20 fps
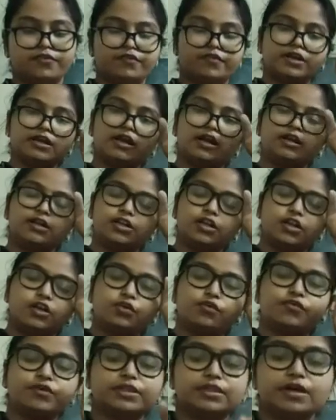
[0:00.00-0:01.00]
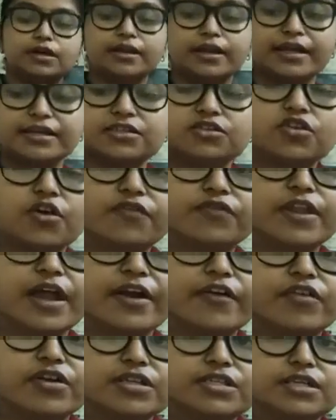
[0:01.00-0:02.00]
We will continue with the rest of the
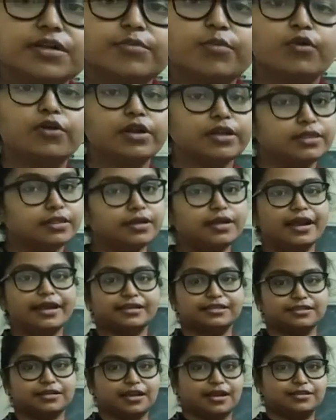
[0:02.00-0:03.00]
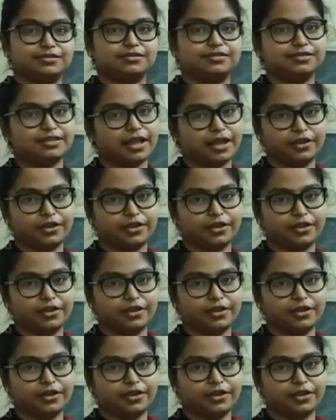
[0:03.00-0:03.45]
addressing mode in the next class.